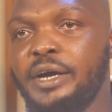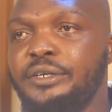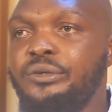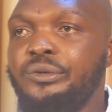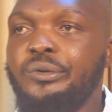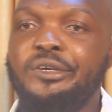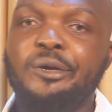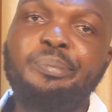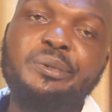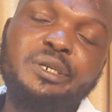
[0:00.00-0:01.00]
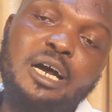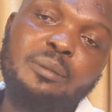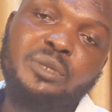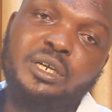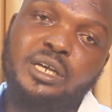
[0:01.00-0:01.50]
do you keep
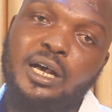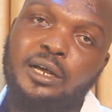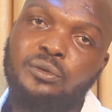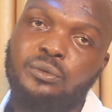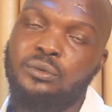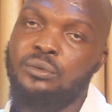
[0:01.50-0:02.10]
Nnamdi Kanu